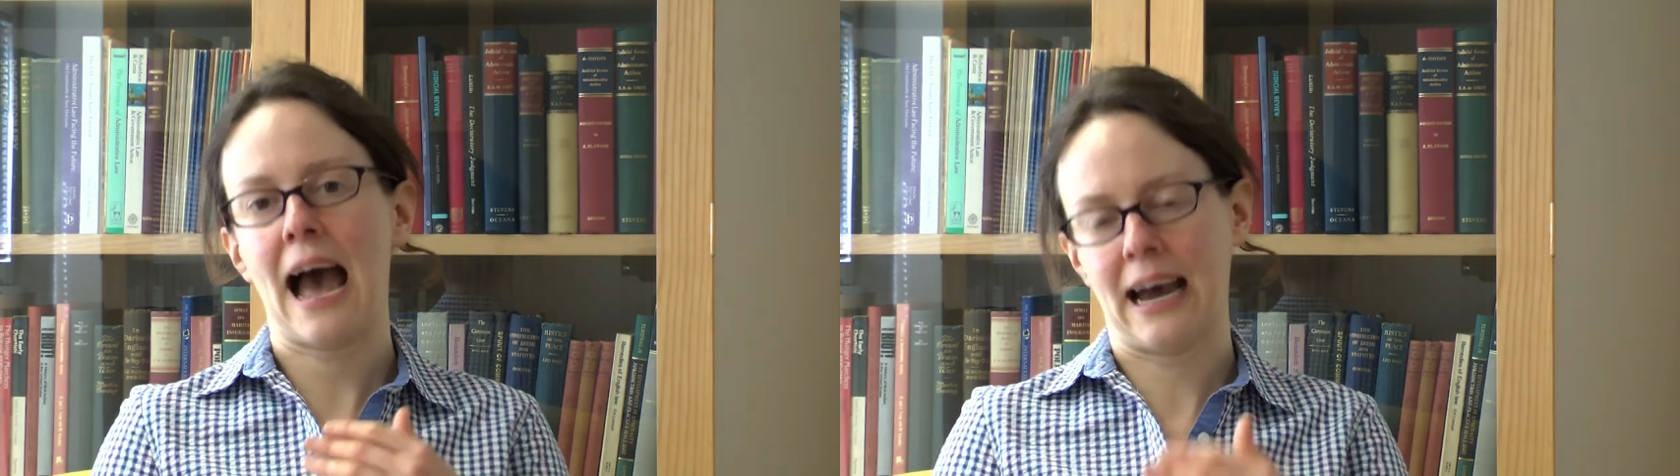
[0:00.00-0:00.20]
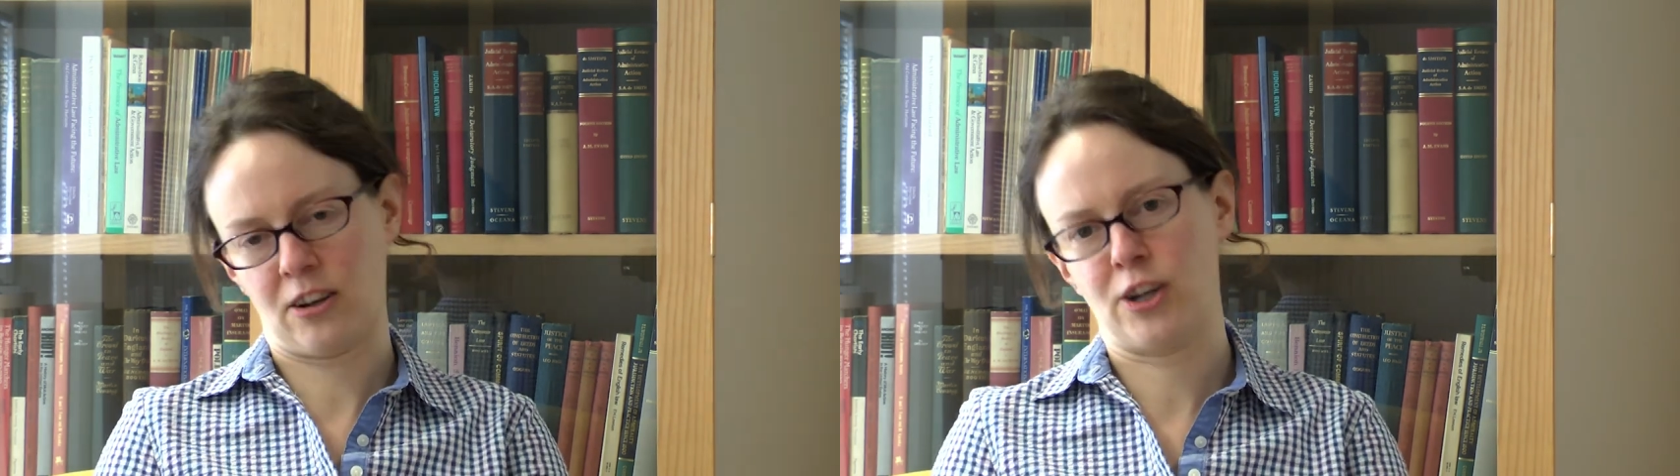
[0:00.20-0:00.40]

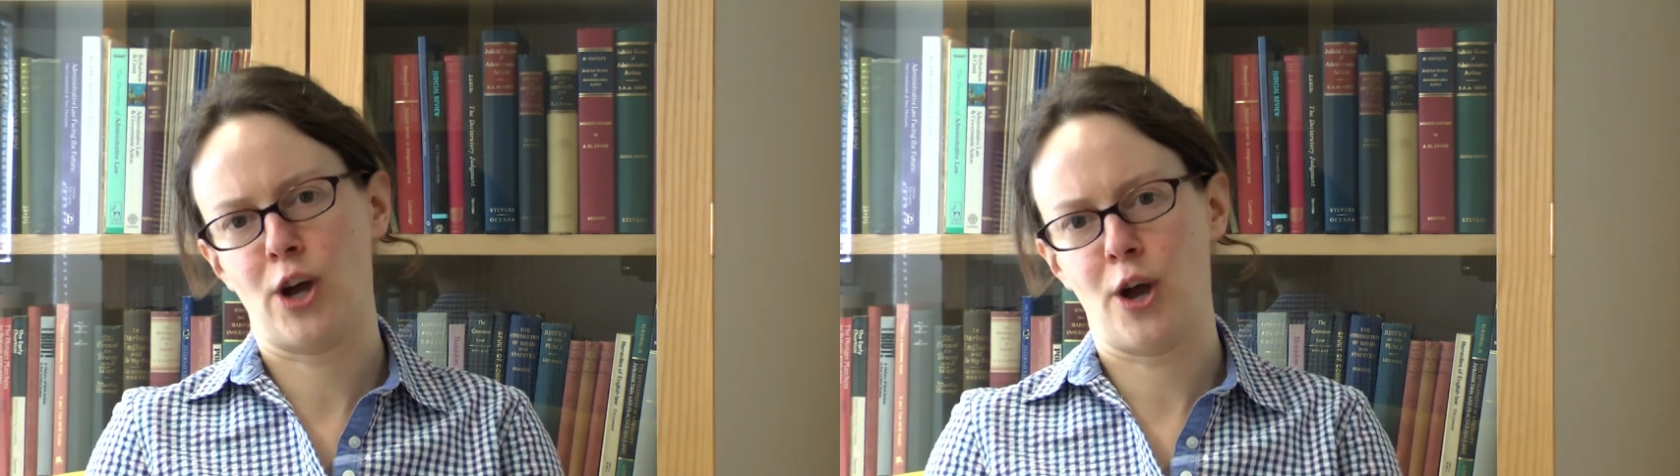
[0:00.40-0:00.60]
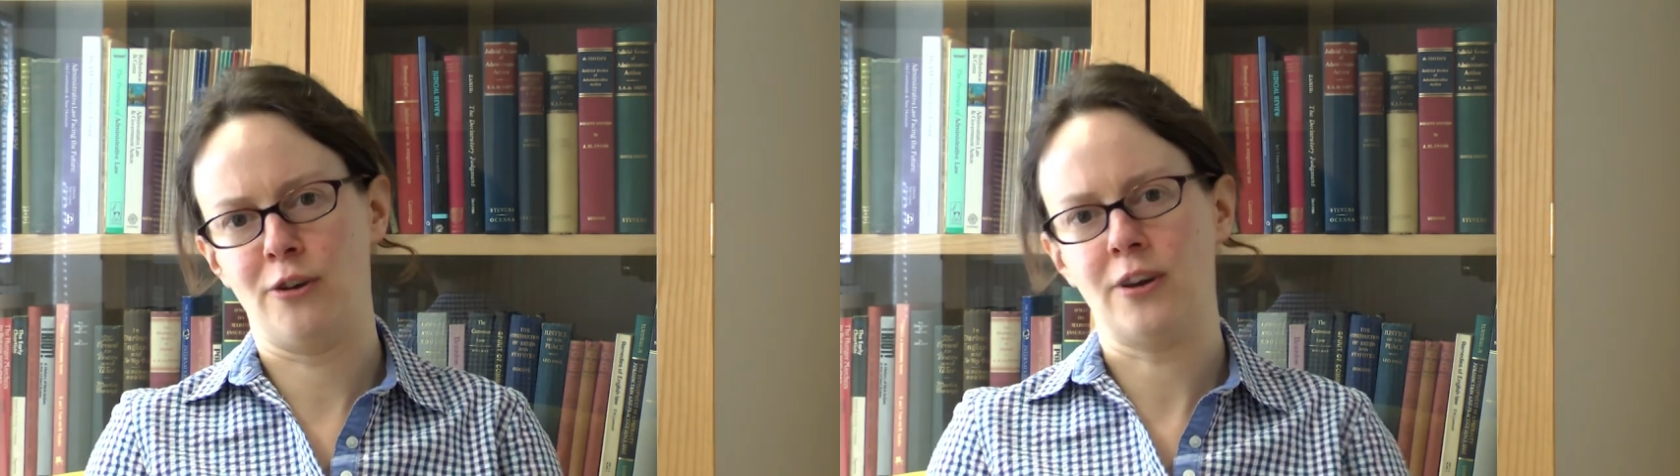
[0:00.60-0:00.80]
had I
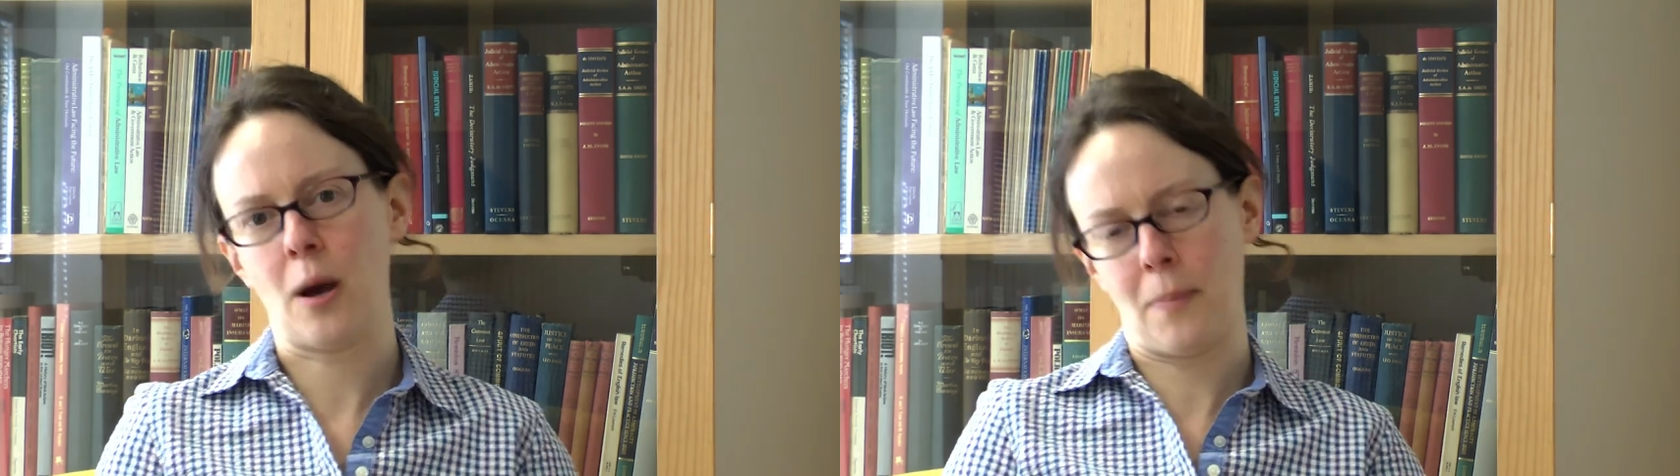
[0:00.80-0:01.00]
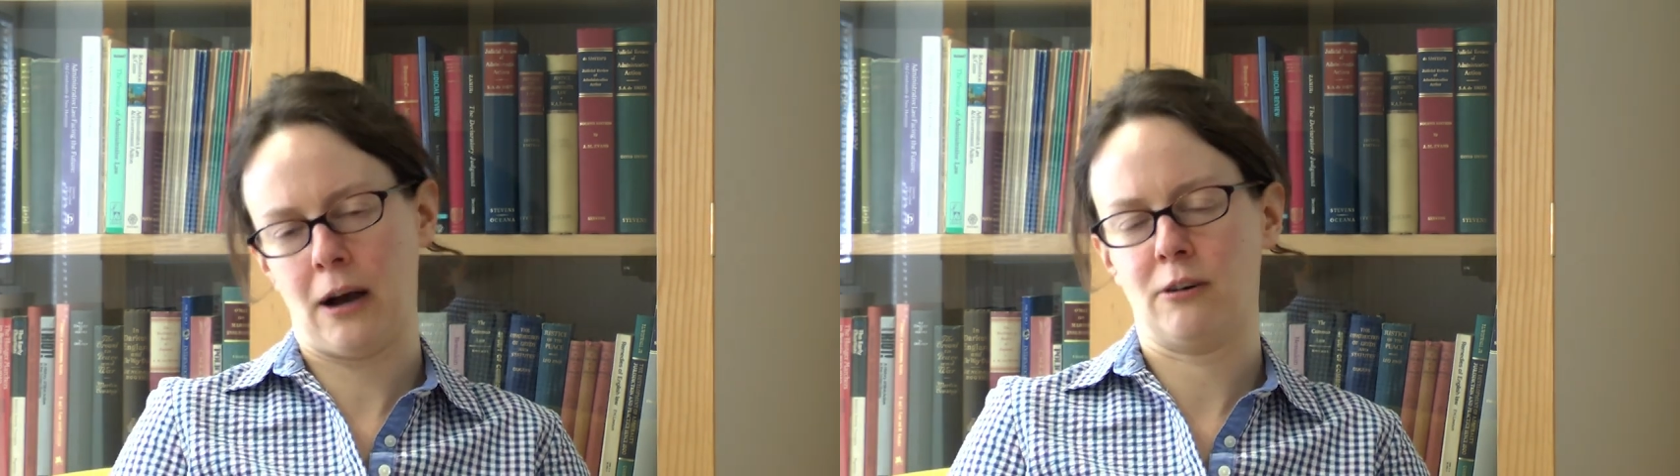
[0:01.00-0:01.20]
known
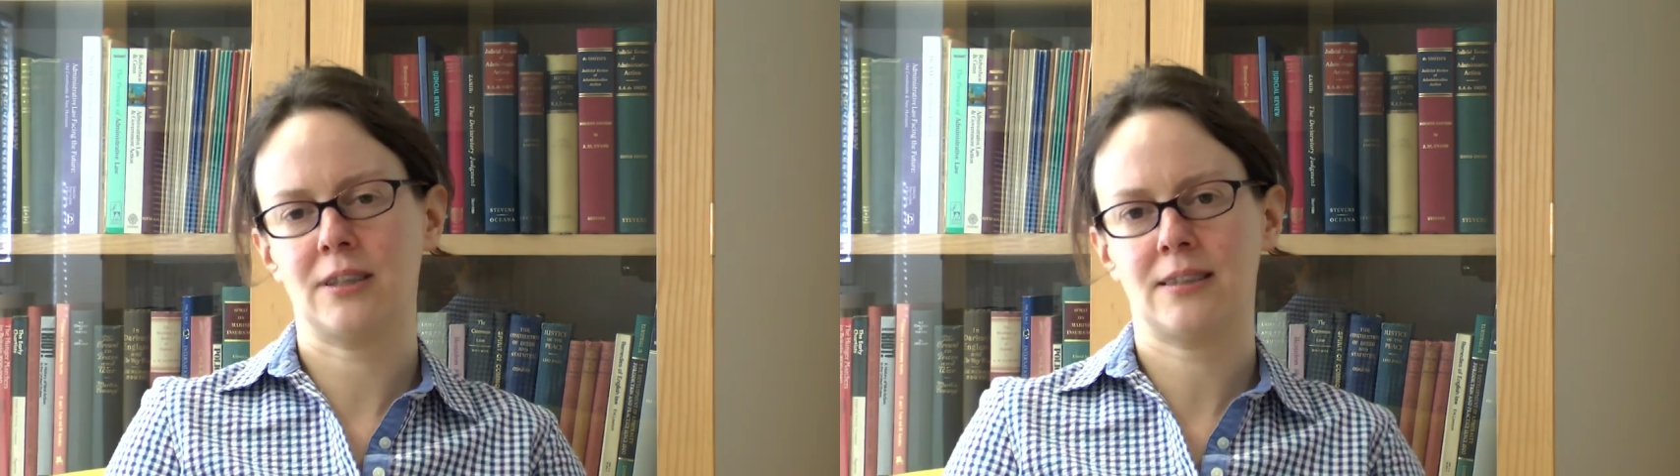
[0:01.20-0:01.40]
about the